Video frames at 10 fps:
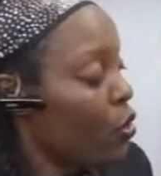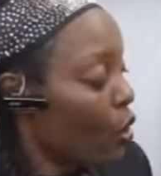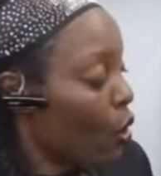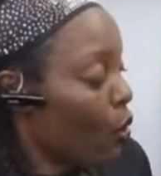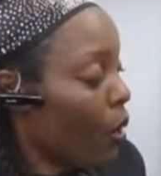
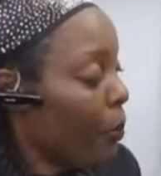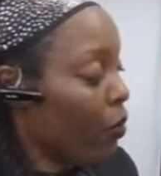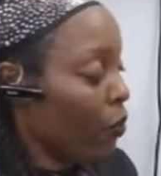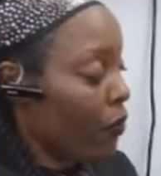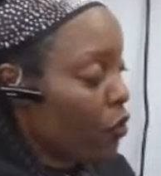So I'm gonna
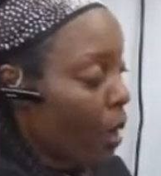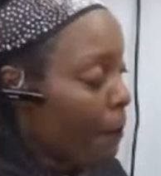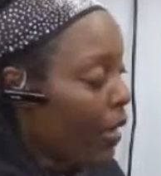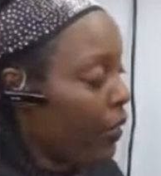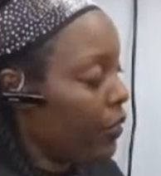rough chop
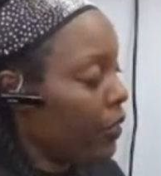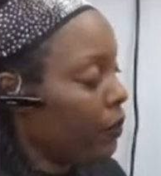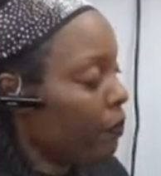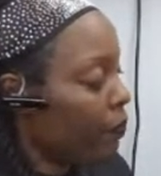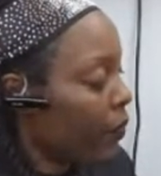my
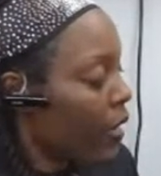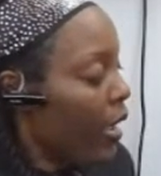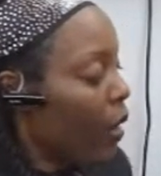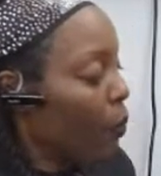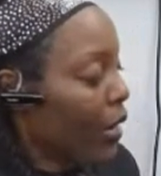onion. And